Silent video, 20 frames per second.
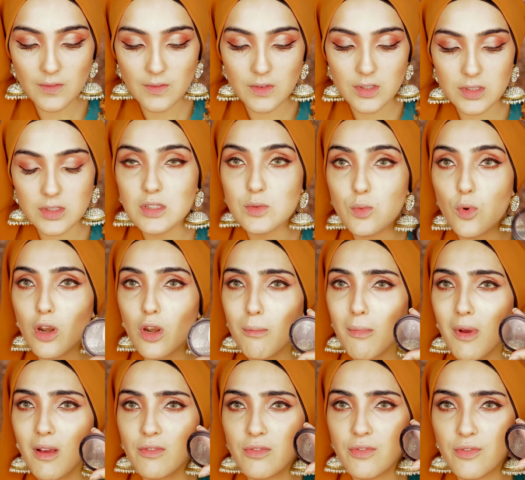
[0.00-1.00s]
This is one of
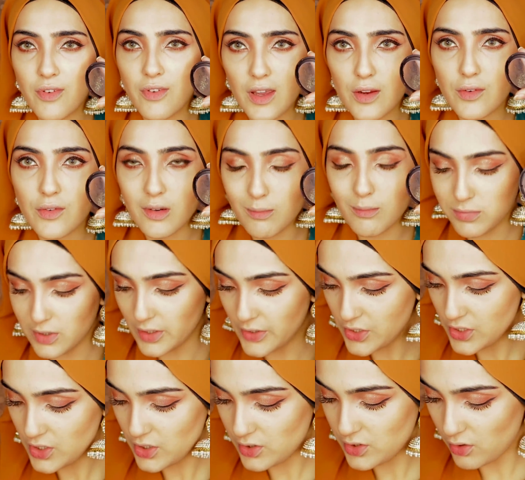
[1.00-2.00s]
my favorite
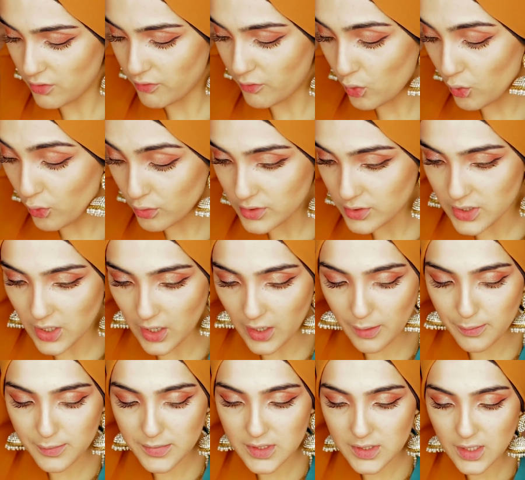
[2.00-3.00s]
blushes of all
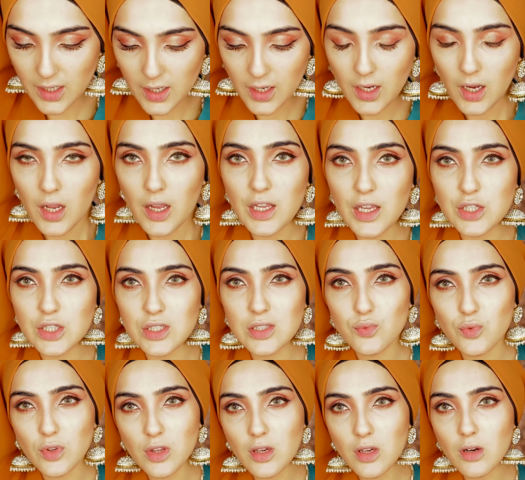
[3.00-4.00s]
times. It
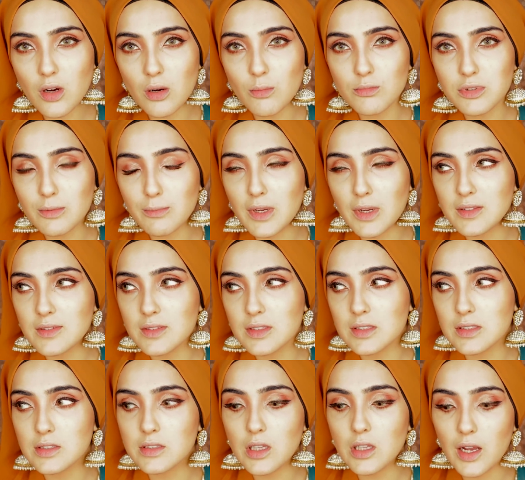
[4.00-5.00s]
just really
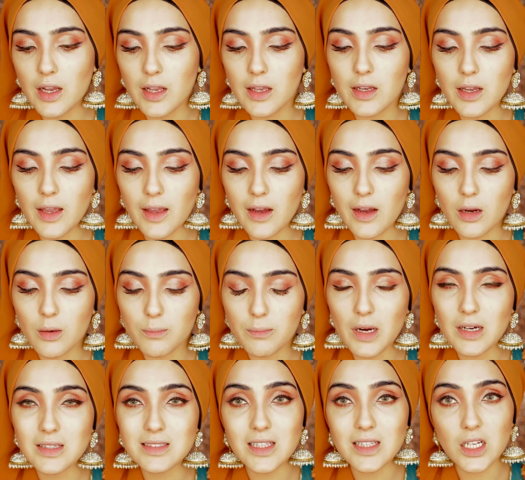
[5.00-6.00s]
complements like our
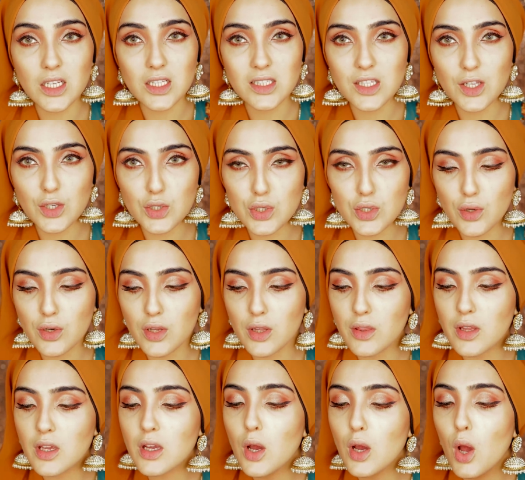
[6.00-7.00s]
Pakistani skin tone, I
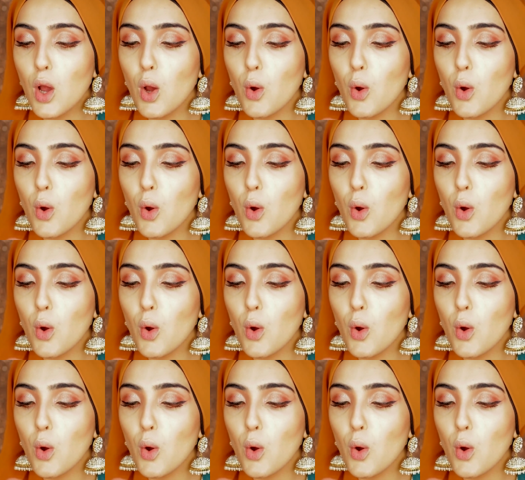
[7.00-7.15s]
think.